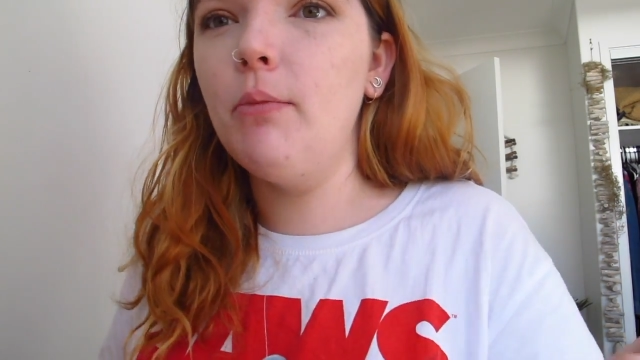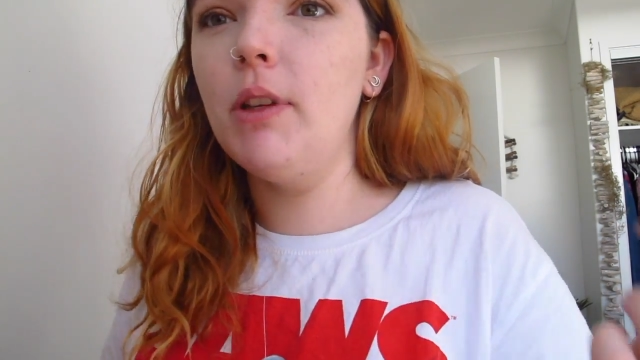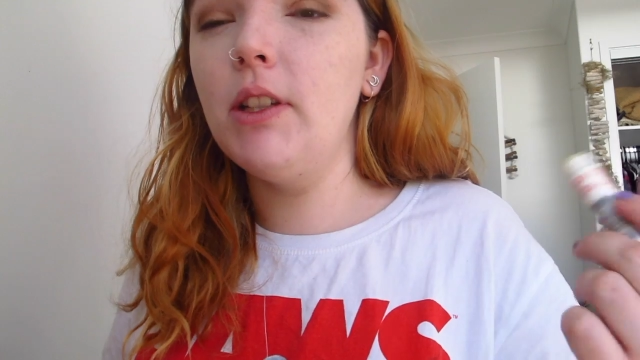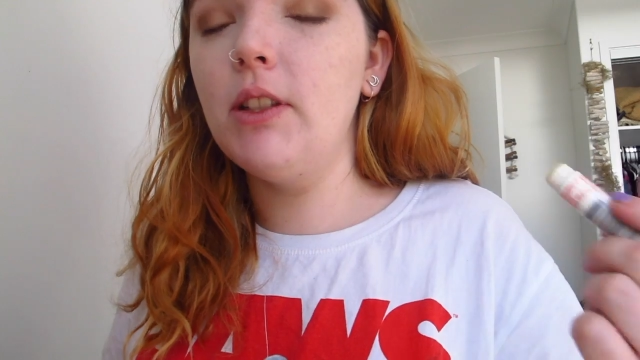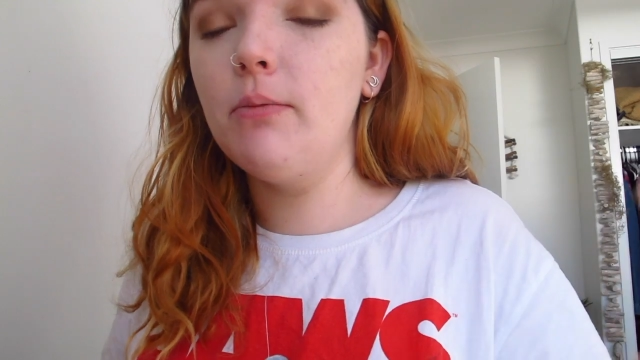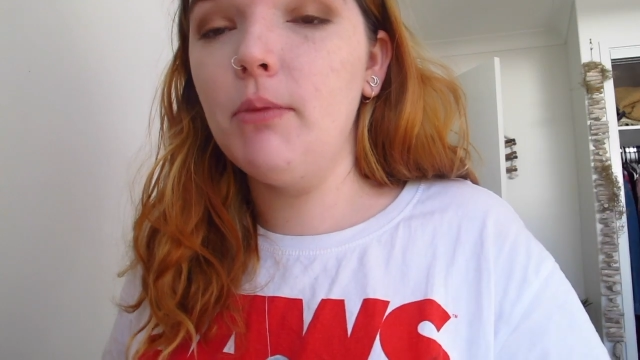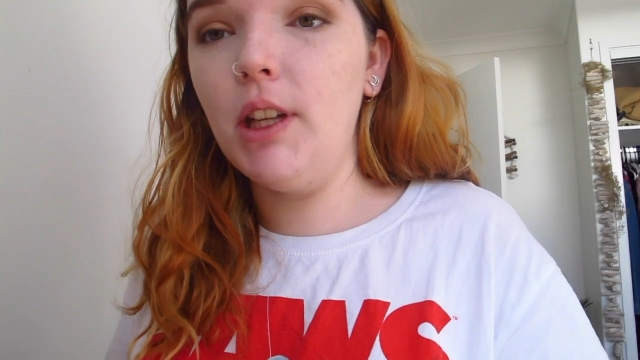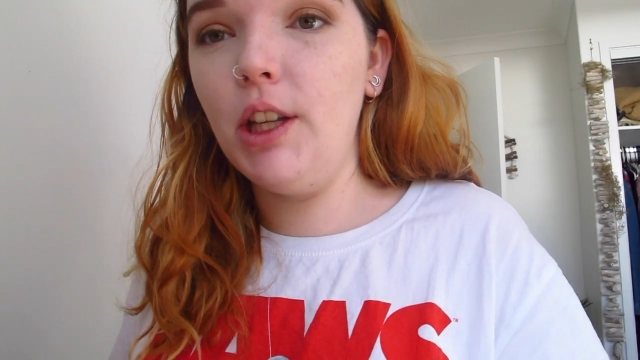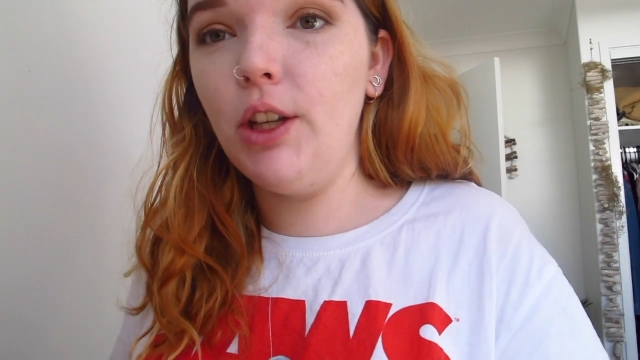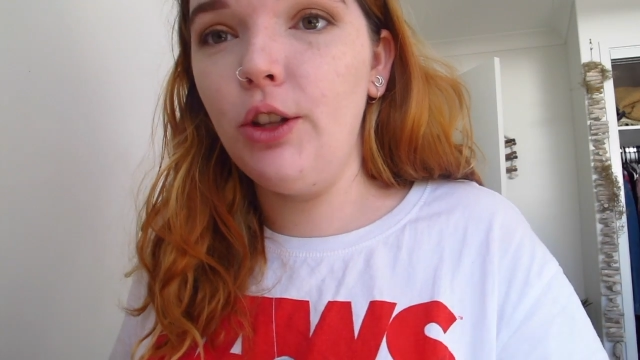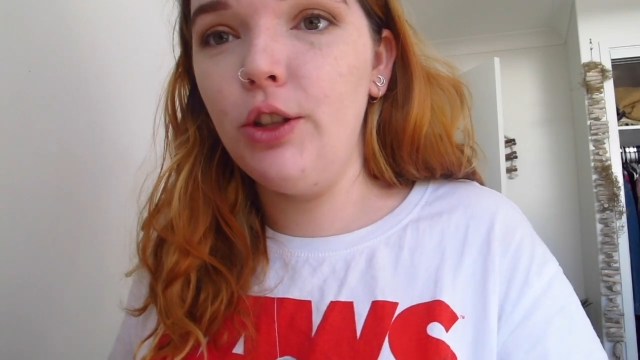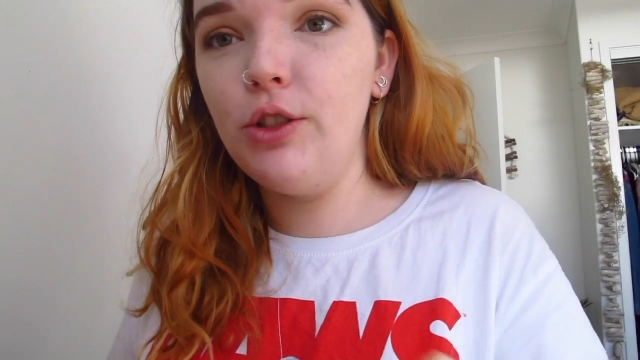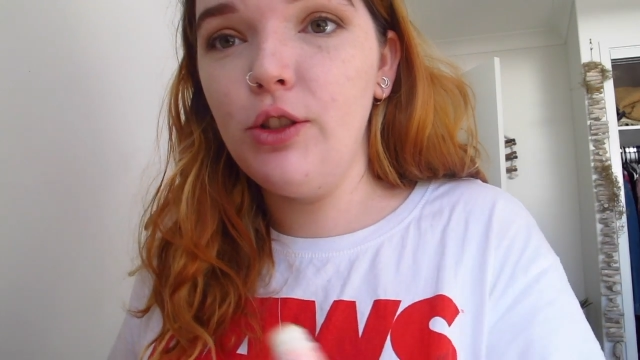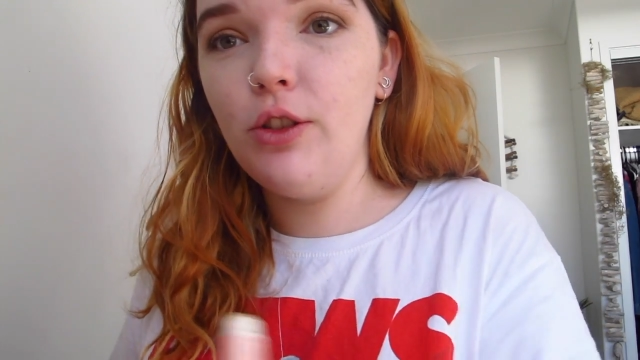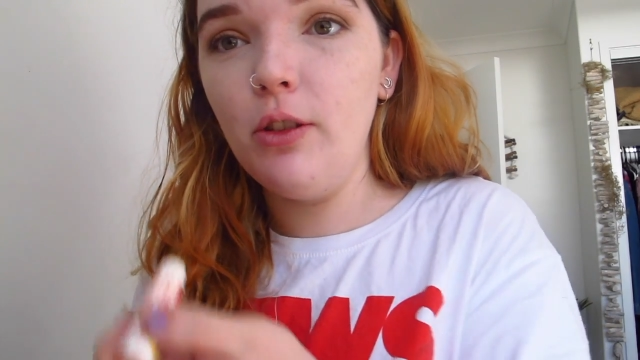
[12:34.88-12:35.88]
because I'm getting
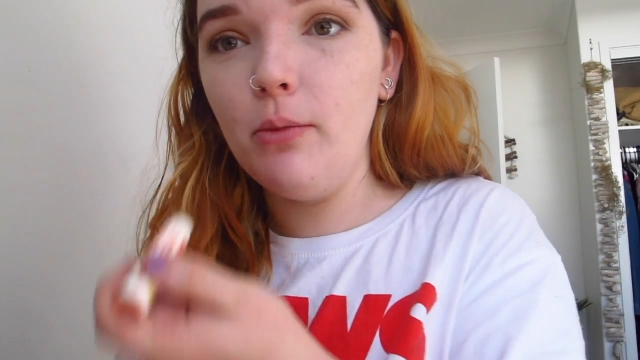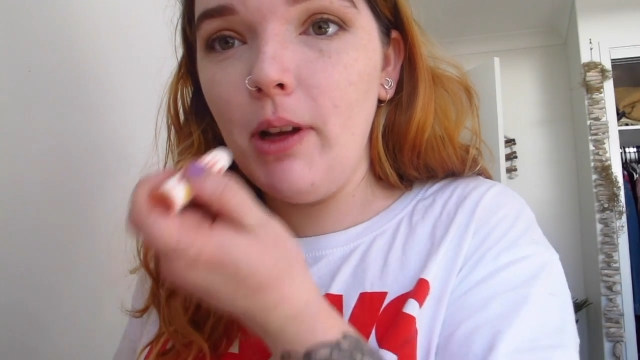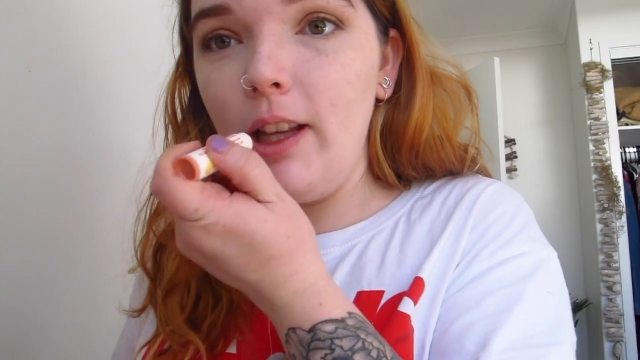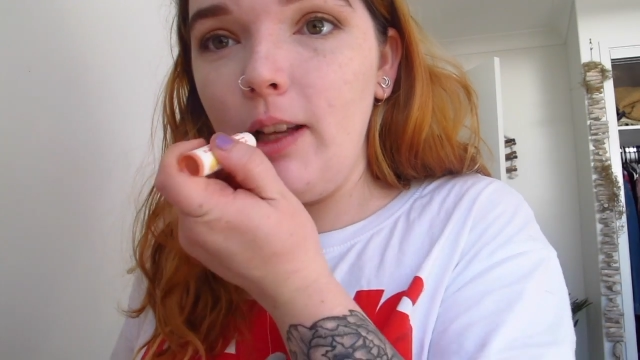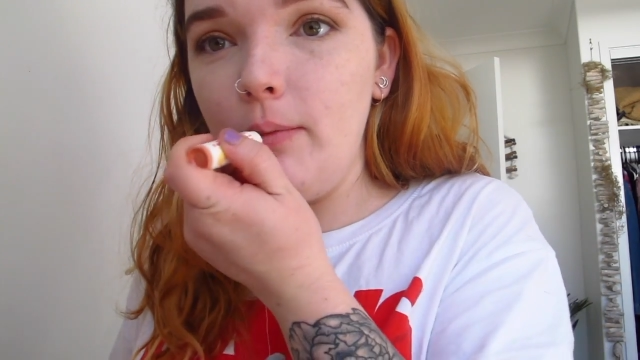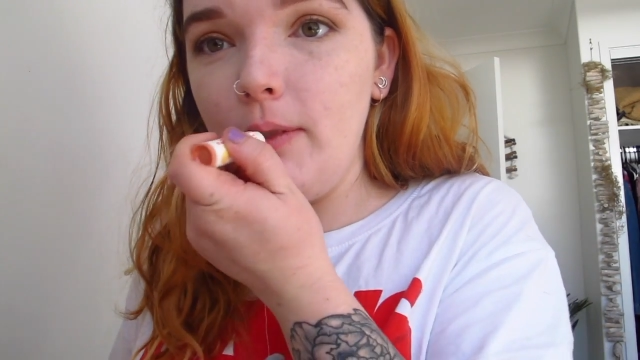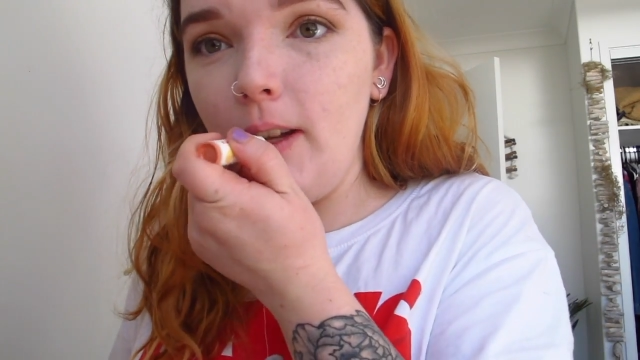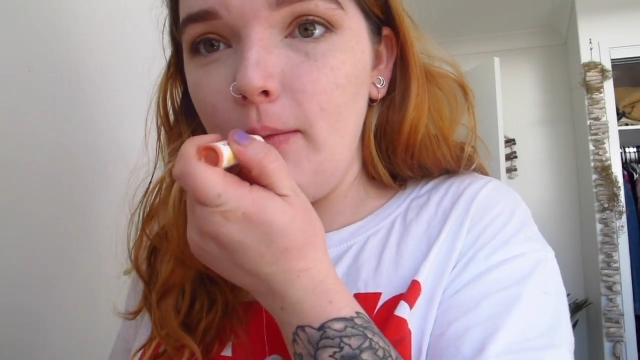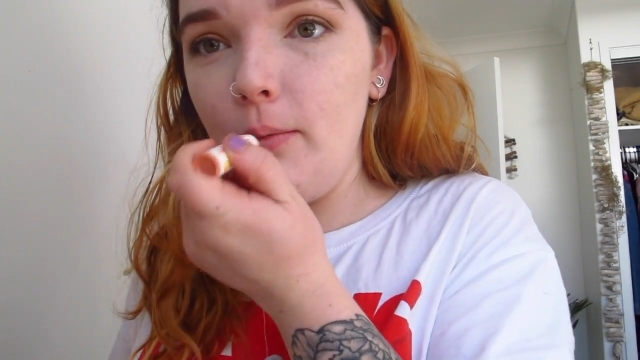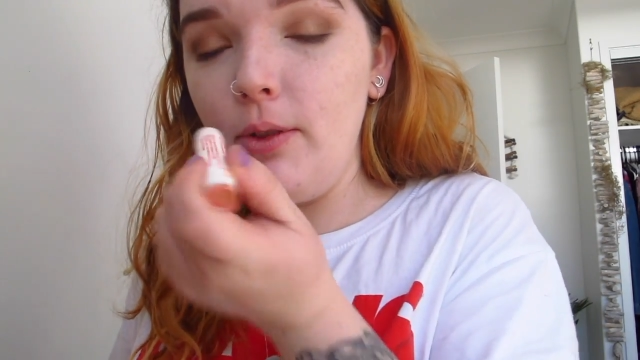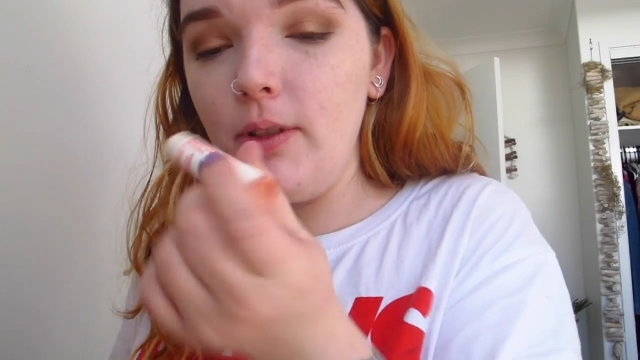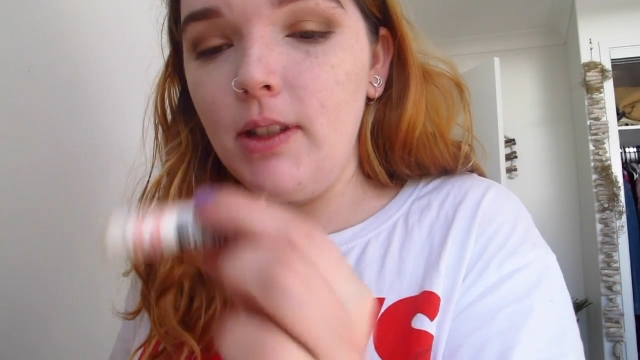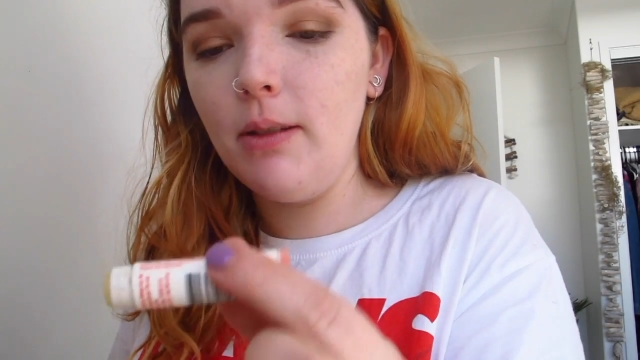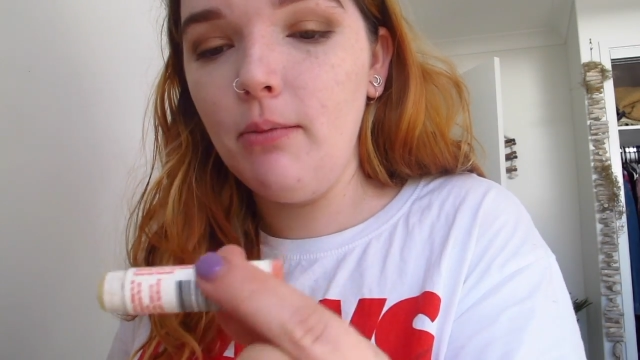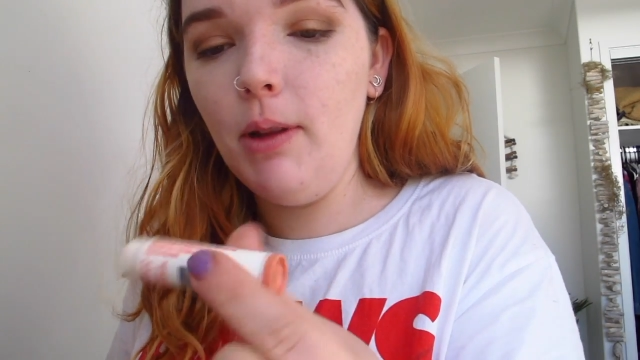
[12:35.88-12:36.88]
close to doing my lips, I
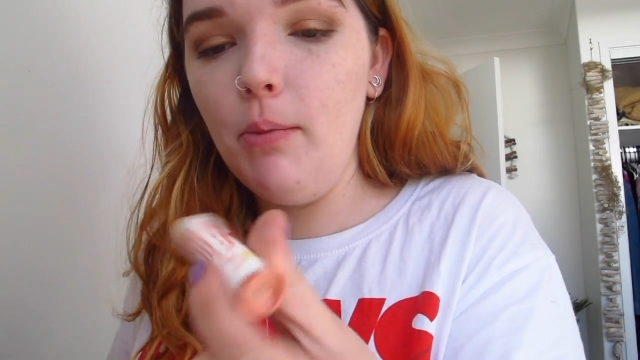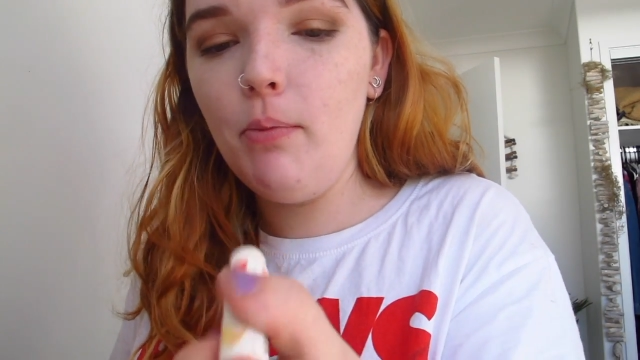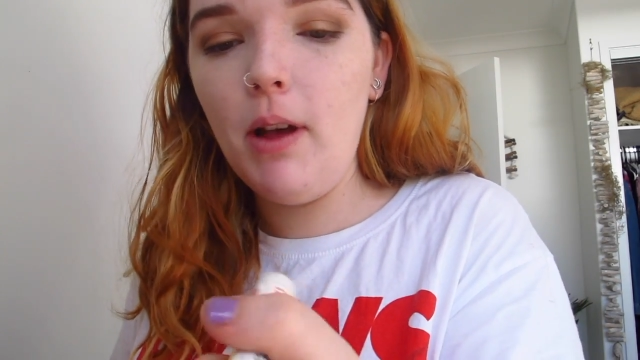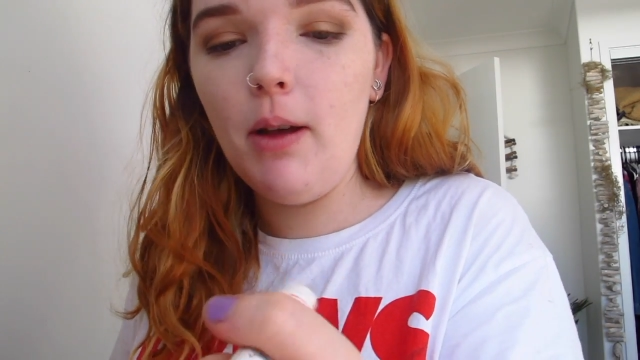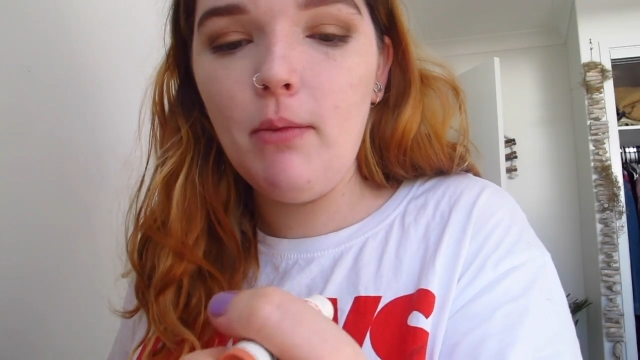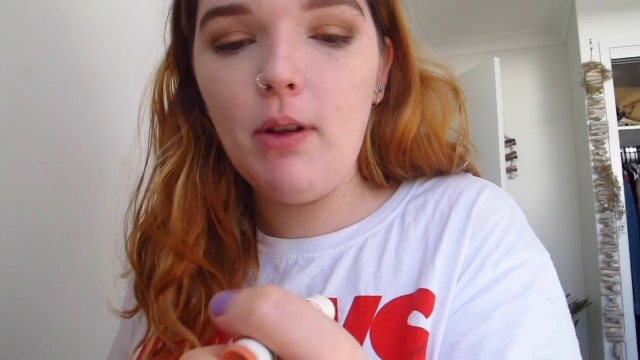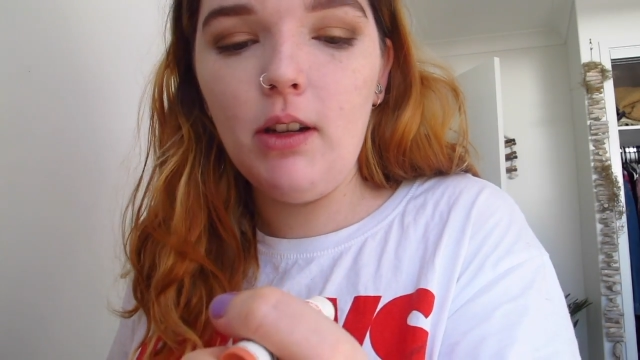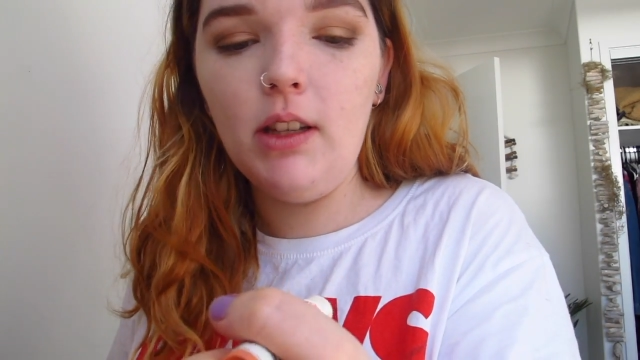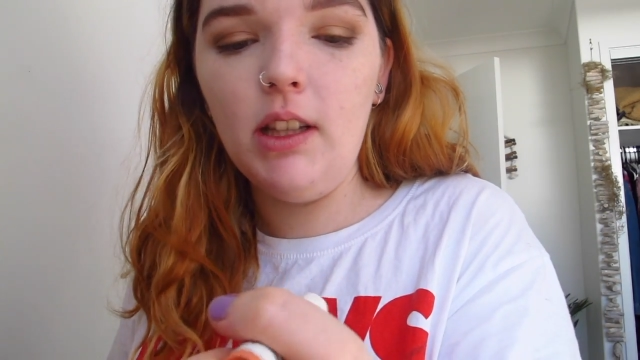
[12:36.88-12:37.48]
put some lip balm on,